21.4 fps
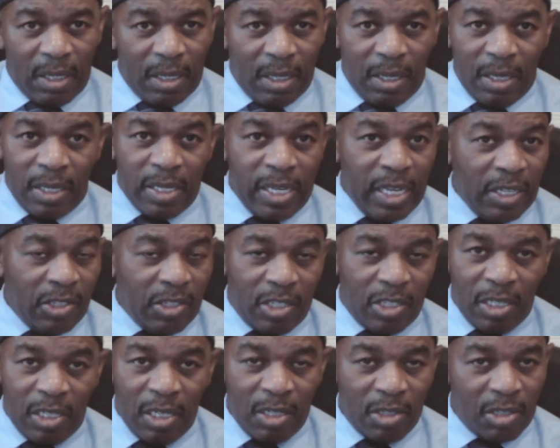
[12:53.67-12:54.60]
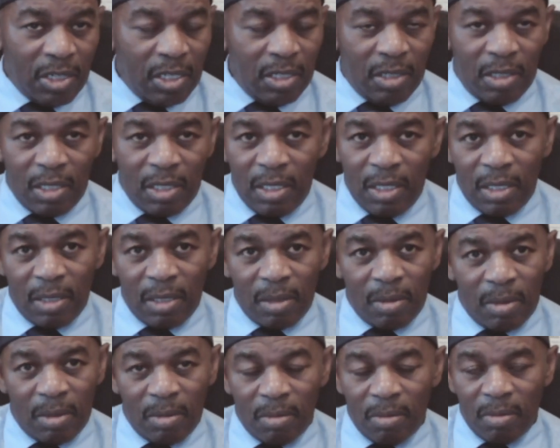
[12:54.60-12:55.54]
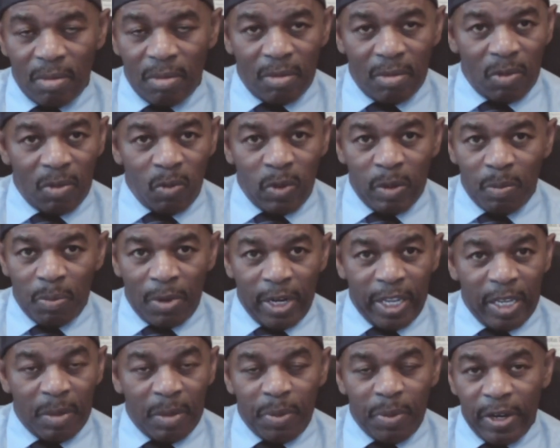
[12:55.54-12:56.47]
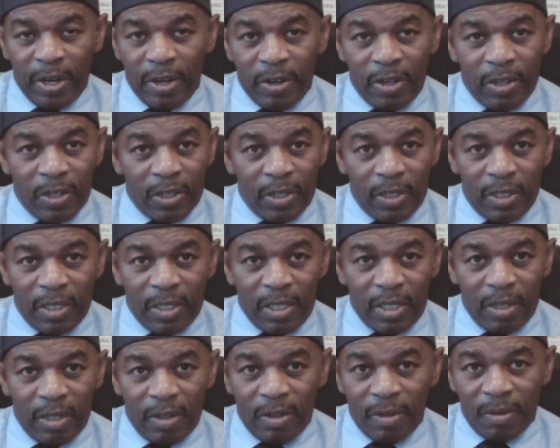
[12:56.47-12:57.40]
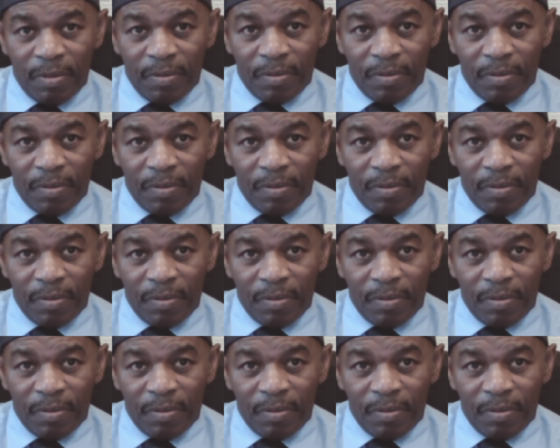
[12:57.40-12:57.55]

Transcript: Yes, she's with Planned Parenthood and their